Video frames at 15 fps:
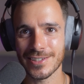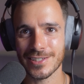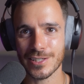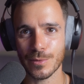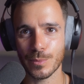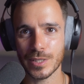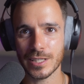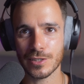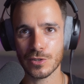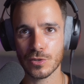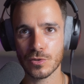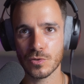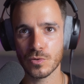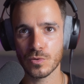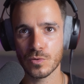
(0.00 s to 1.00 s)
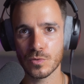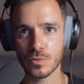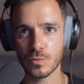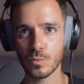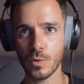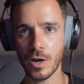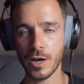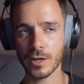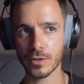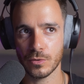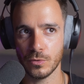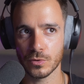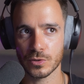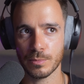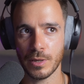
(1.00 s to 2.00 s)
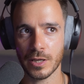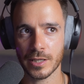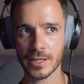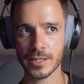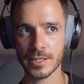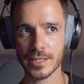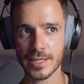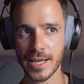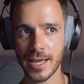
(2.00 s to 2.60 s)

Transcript: So we did 2 workhorse plugins,